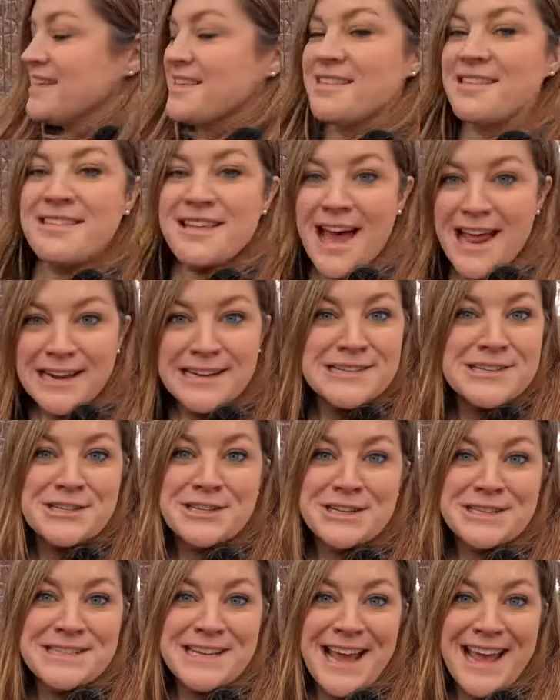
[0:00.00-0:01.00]
That is a
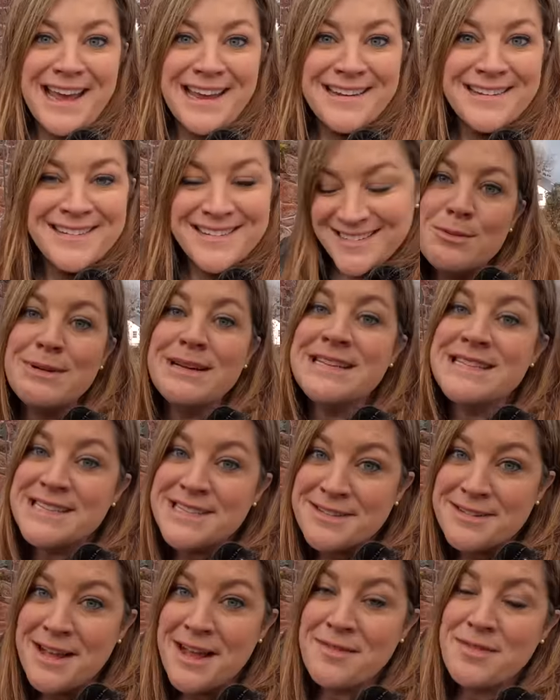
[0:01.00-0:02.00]
good day. We
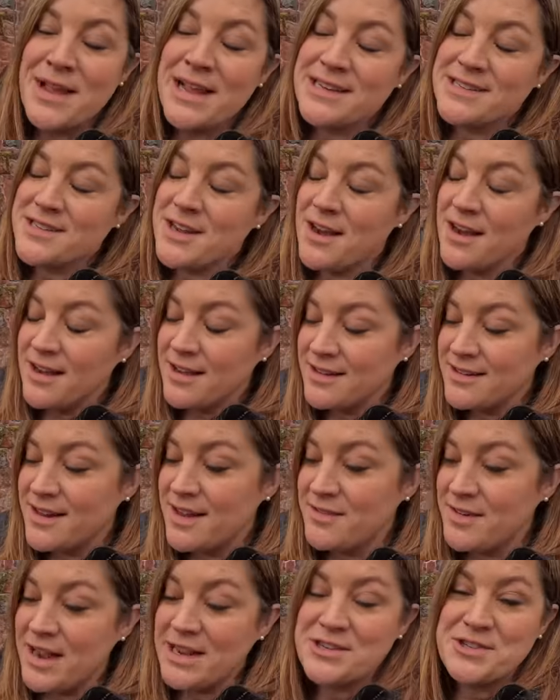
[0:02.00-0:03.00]
still have a ton
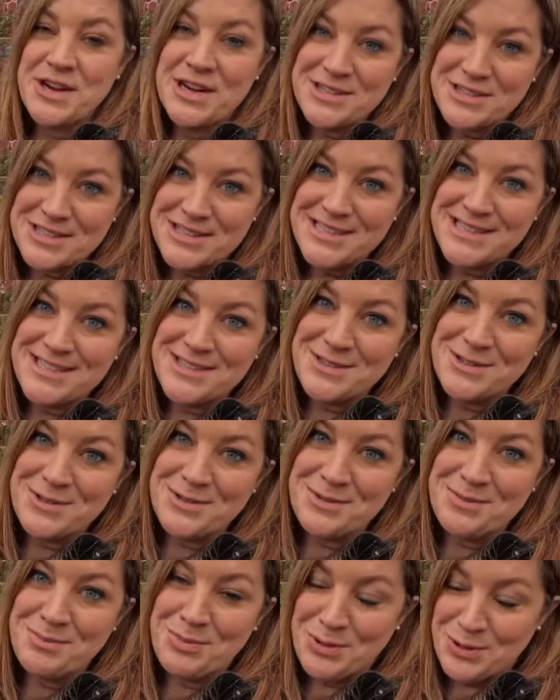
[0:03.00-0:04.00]
of hydrangeas
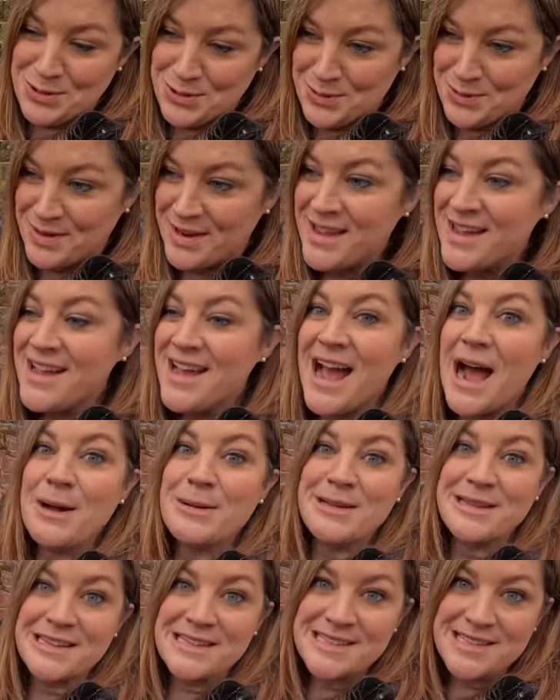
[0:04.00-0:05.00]
to prune out
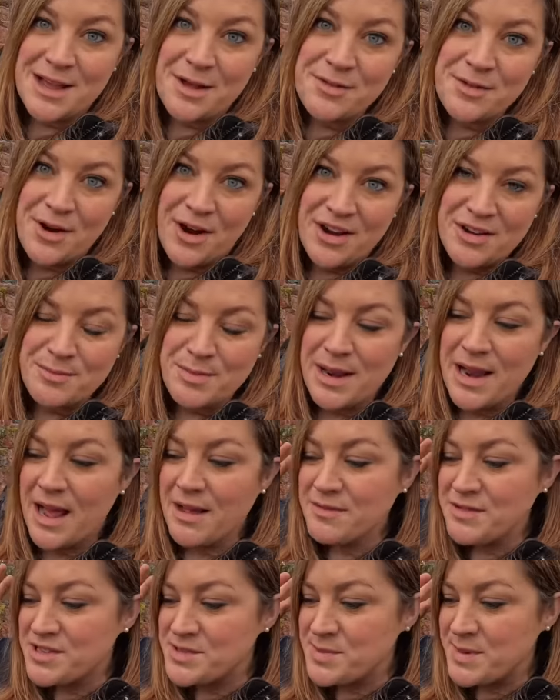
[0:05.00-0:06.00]
in the south garden, but
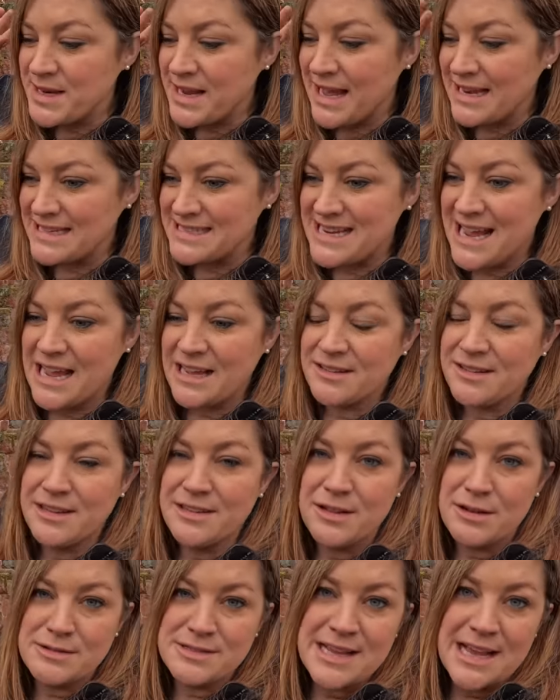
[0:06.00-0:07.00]
I've just been kind of tackling
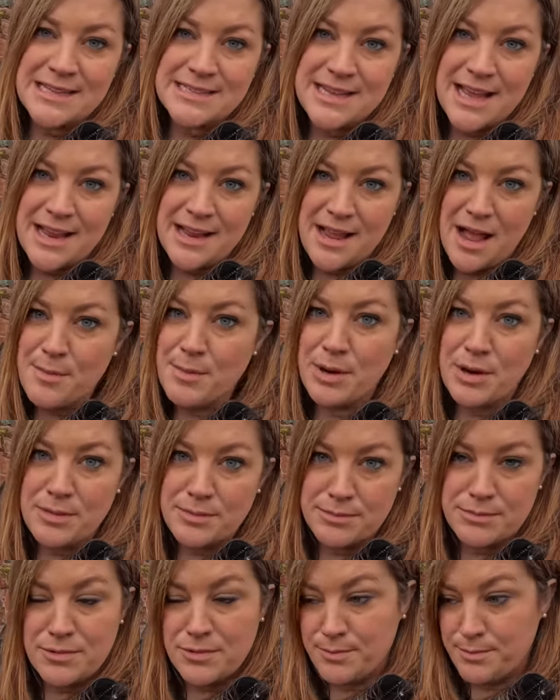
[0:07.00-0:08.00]
those as I come
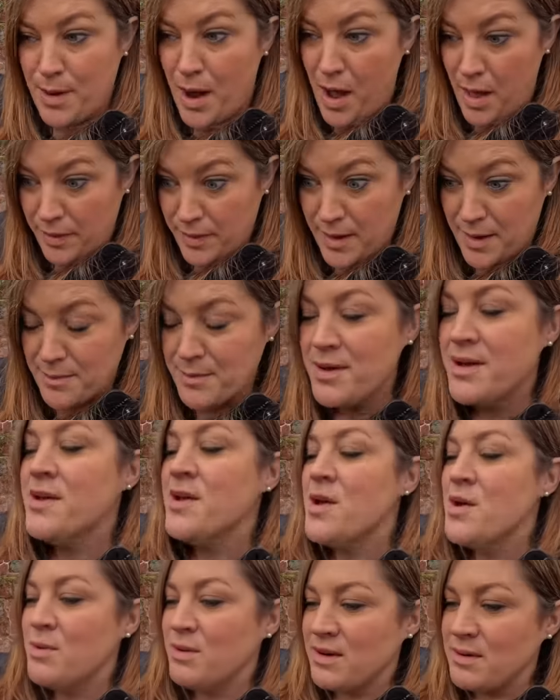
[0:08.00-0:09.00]
upon them
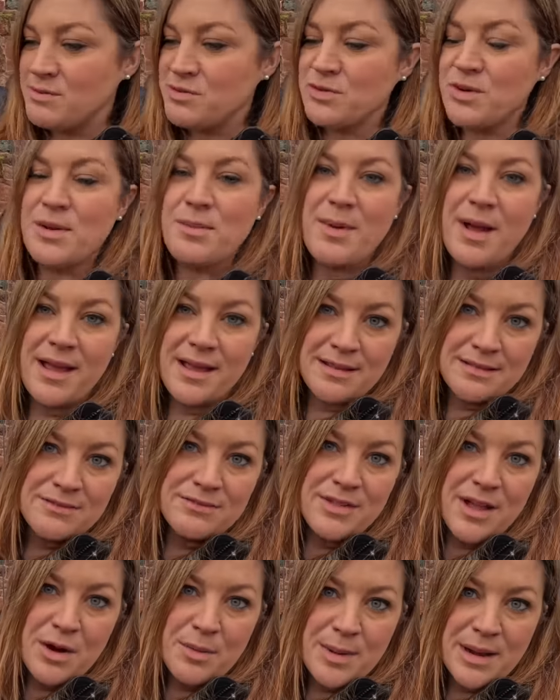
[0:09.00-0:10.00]
when I'm doing my
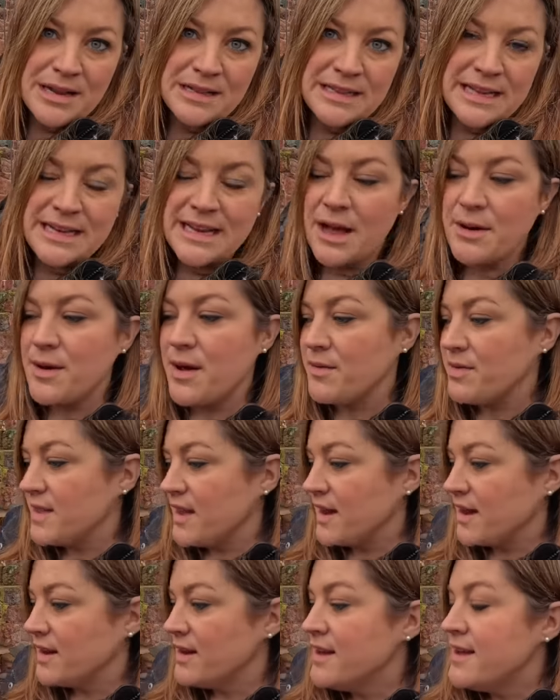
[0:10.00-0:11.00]
flower bed clean out out
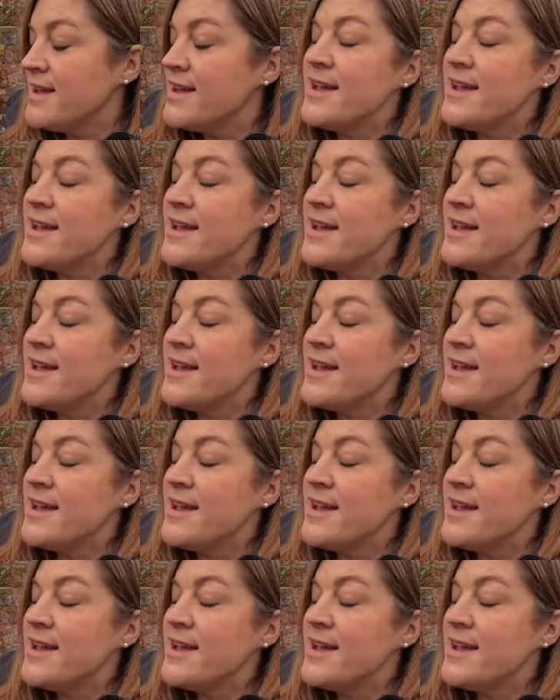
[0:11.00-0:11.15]
there.